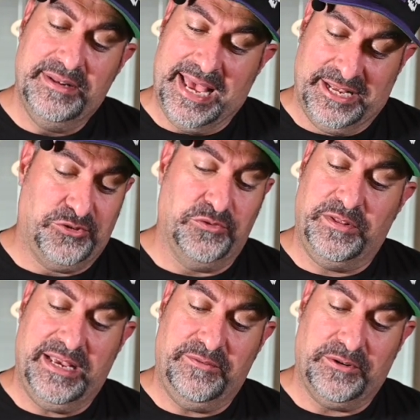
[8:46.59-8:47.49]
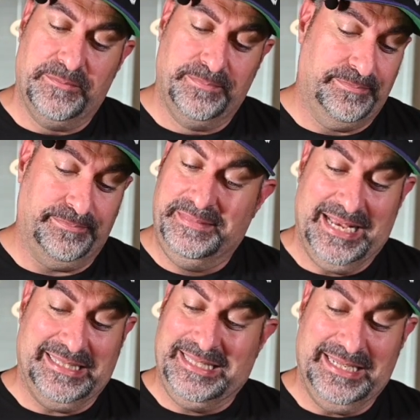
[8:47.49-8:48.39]
natural flavor.
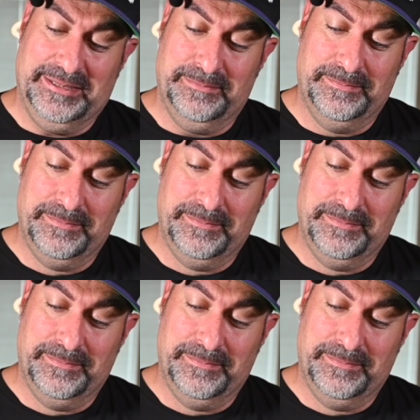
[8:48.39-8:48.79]
That's it.